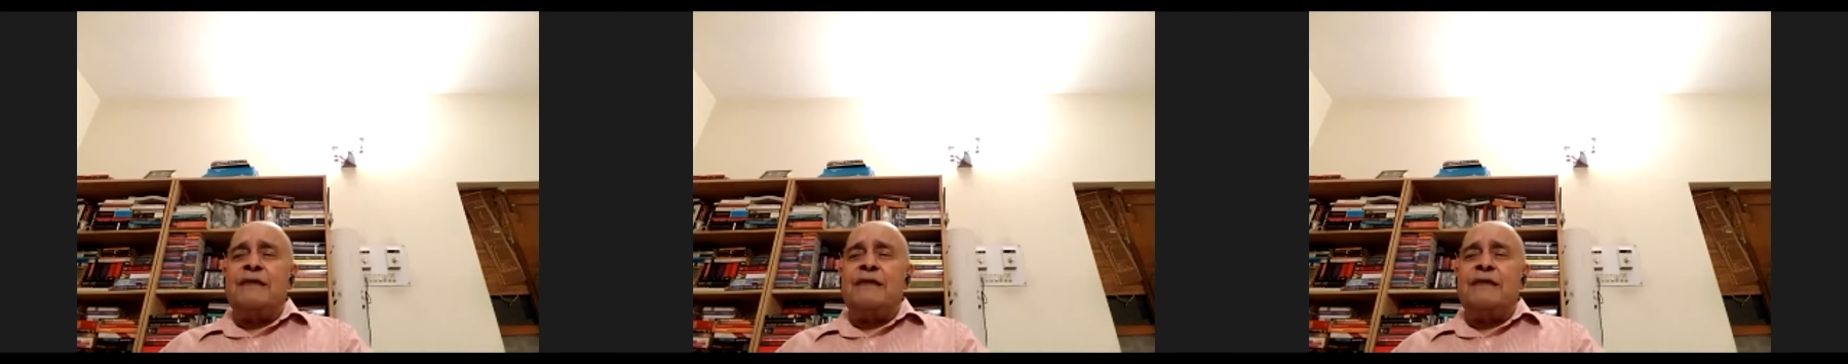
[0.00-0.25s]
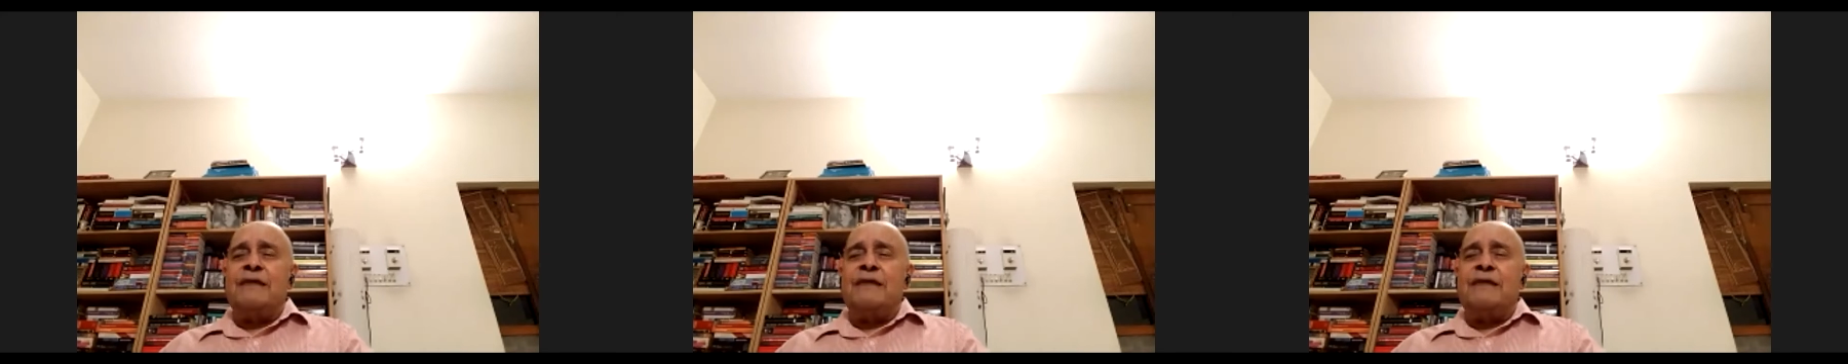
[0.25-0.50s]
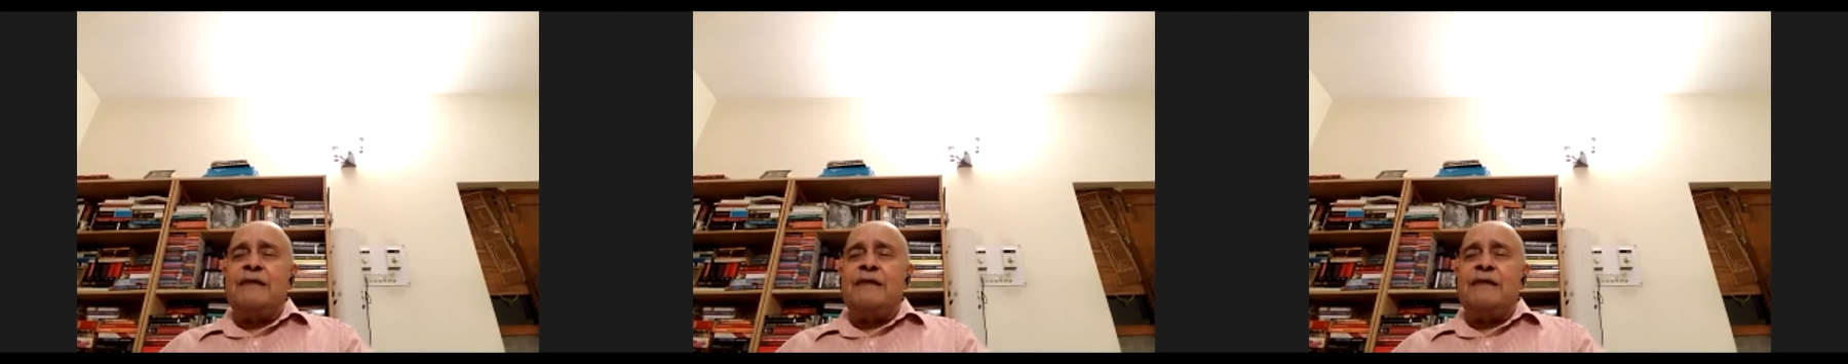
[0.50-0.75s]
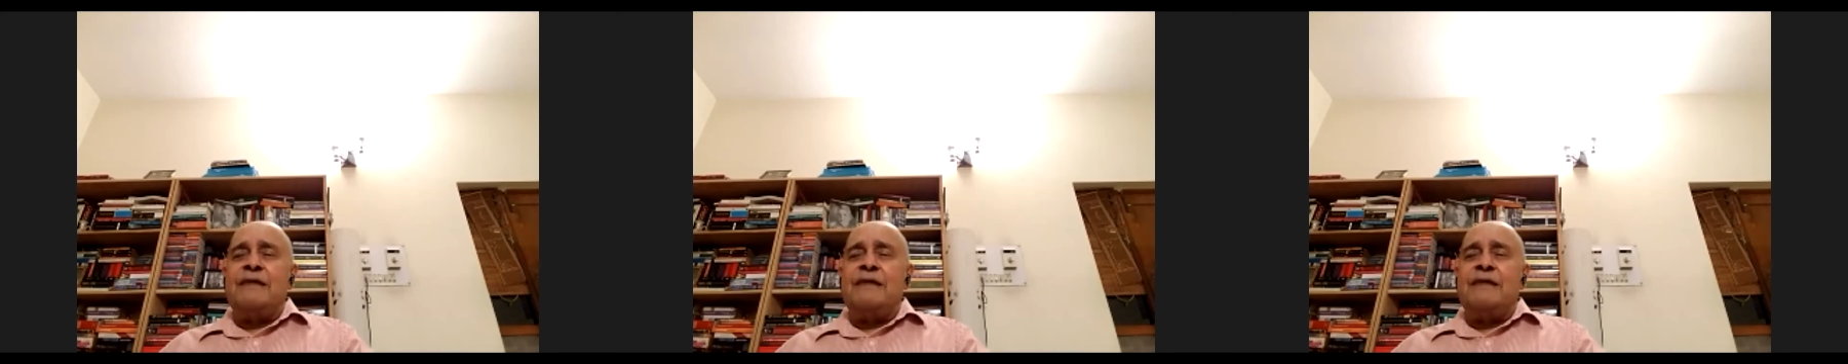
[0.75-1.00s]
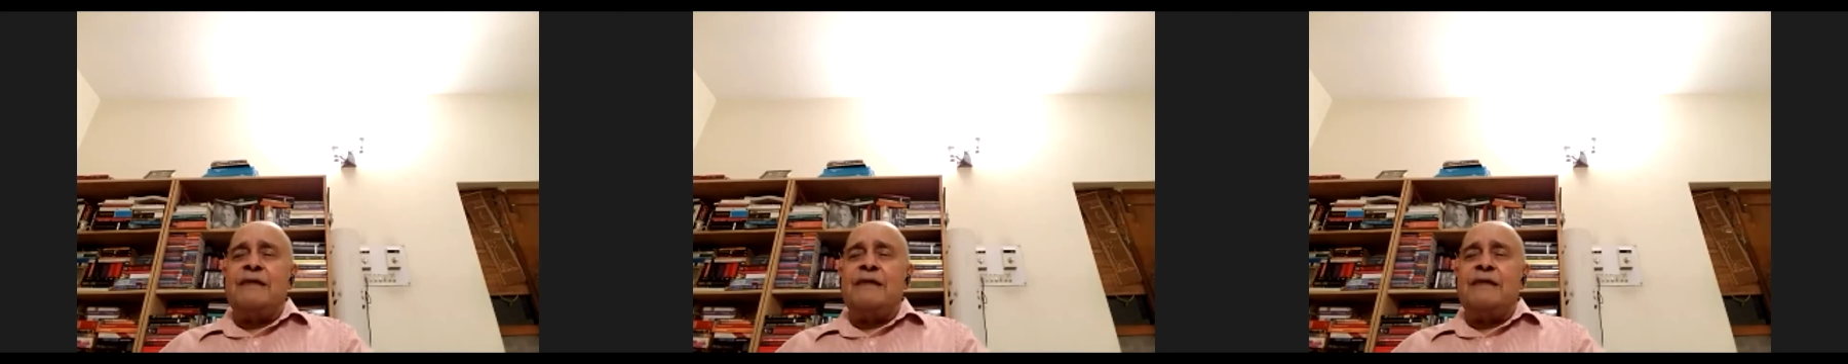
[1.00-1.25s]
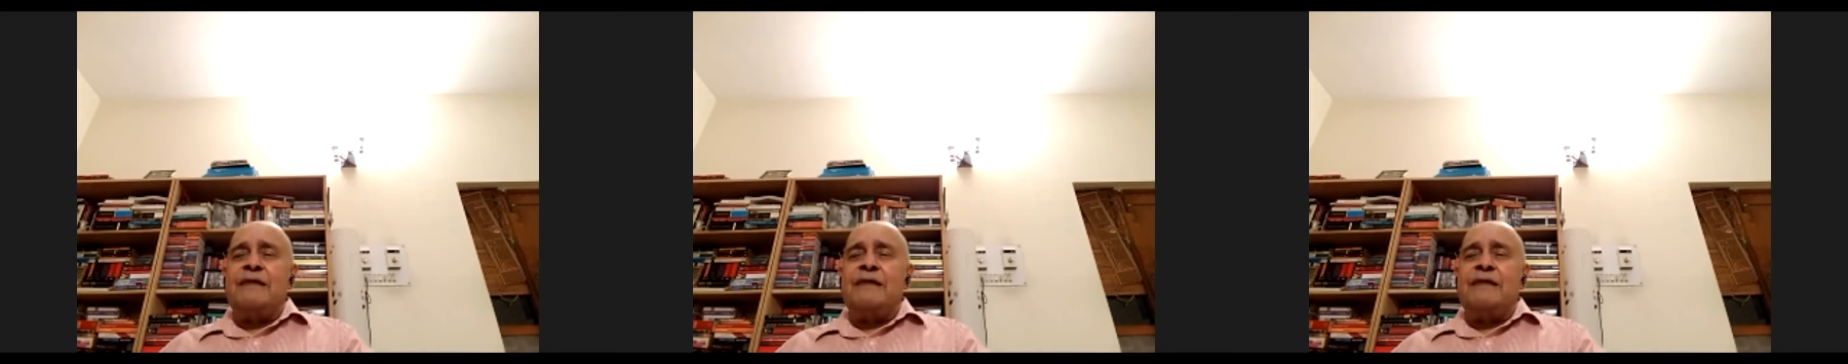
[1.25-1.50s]
Bring out your
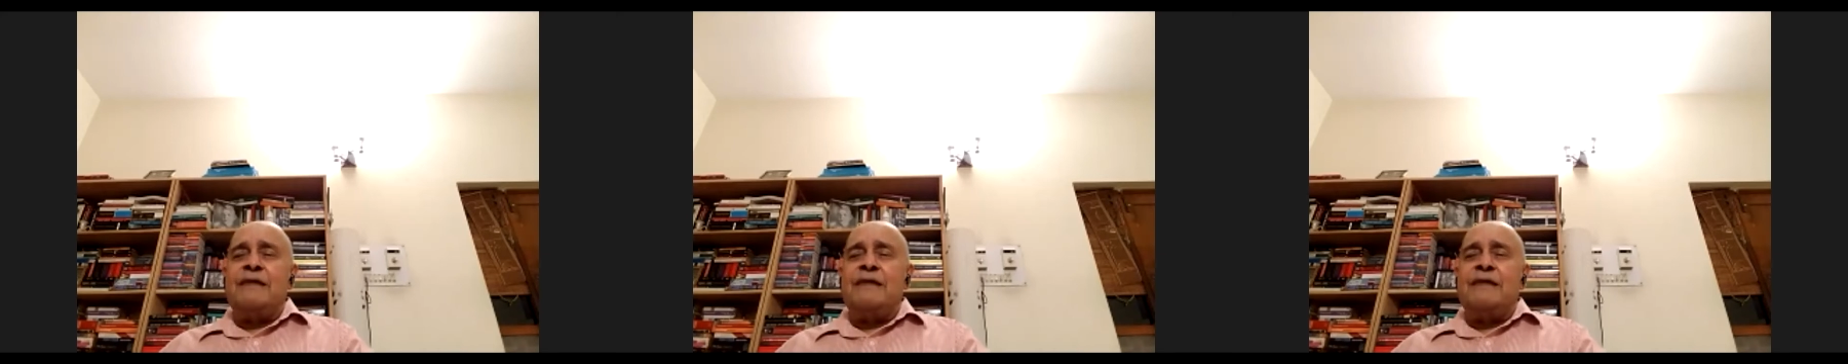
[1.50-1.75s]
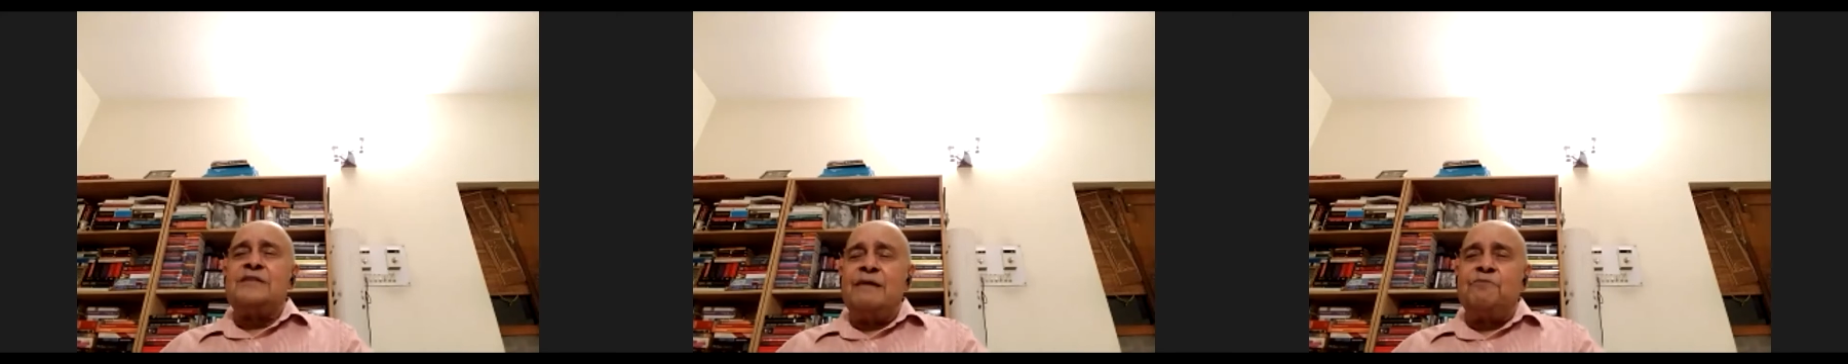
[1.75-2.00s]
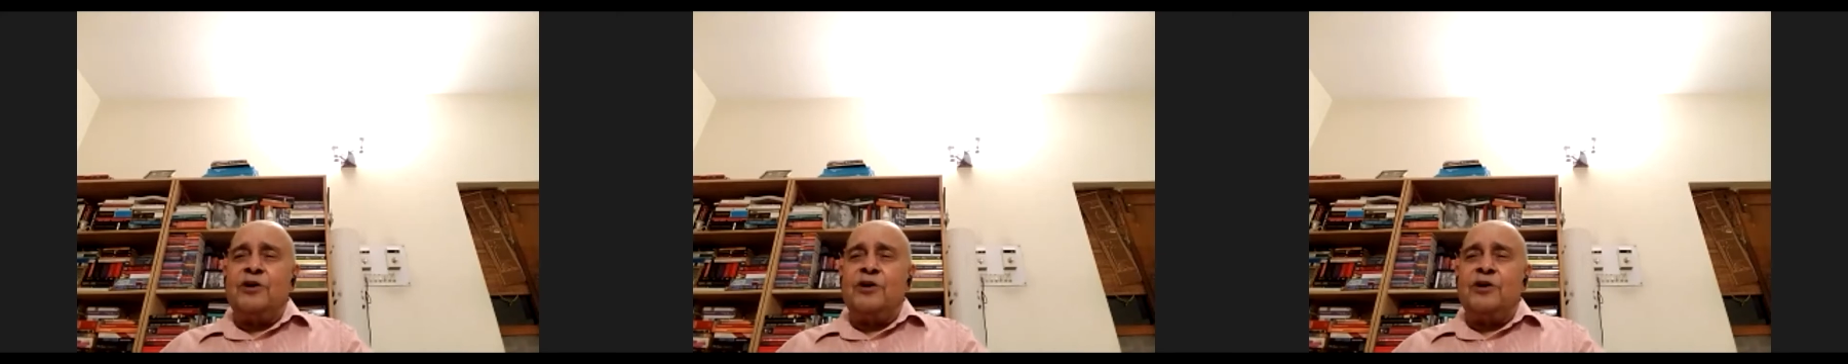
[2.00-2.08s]
temper,